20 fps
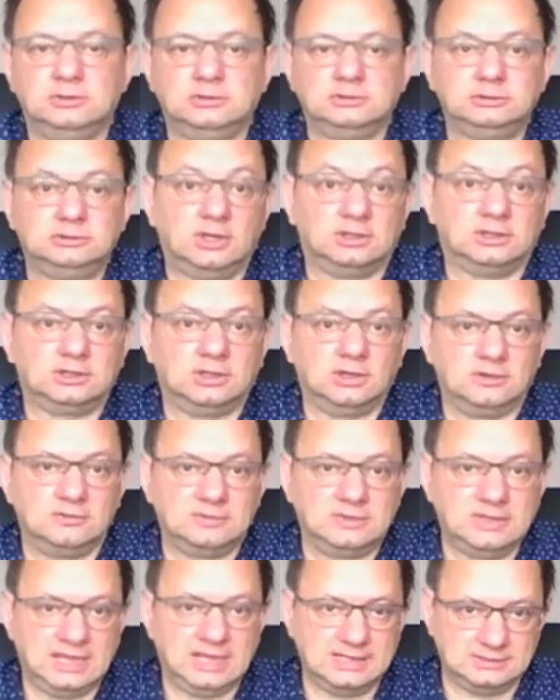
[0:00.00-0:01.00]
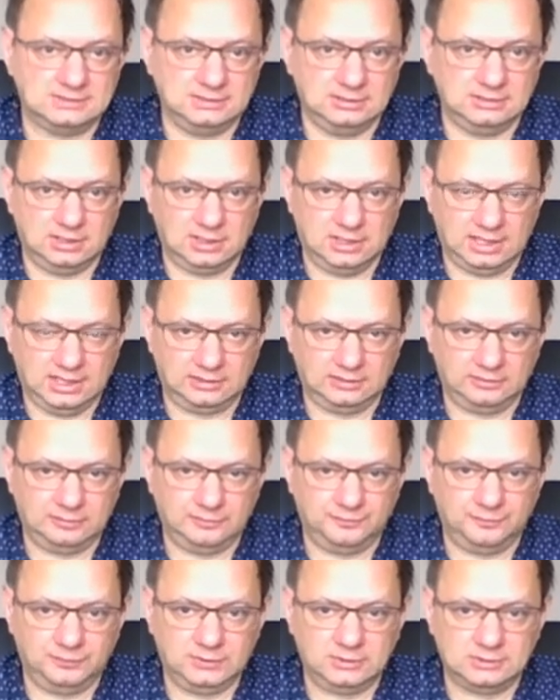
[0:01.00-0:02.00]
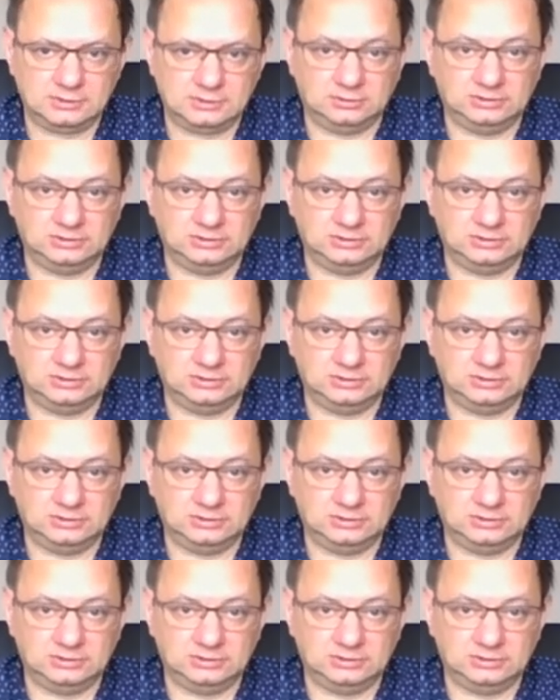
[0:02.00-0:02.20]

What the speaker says: data SD card. So